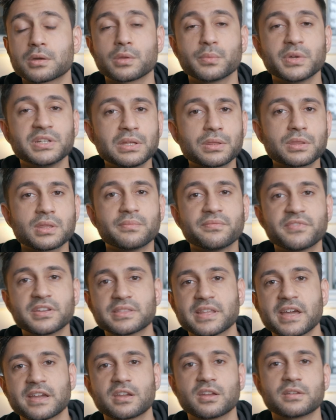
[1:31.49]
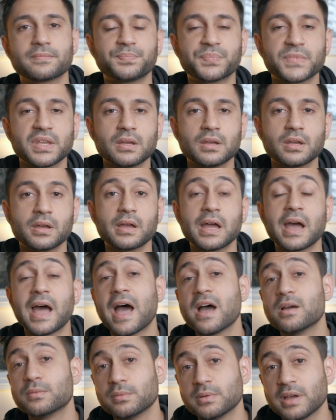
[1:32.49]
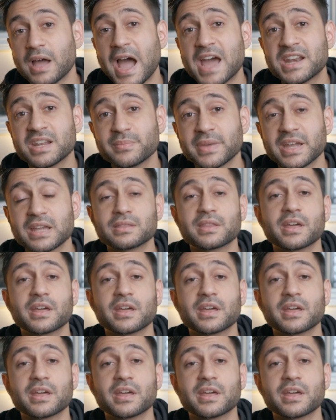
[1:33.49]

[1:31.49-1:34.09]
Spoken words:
So we need something that can animate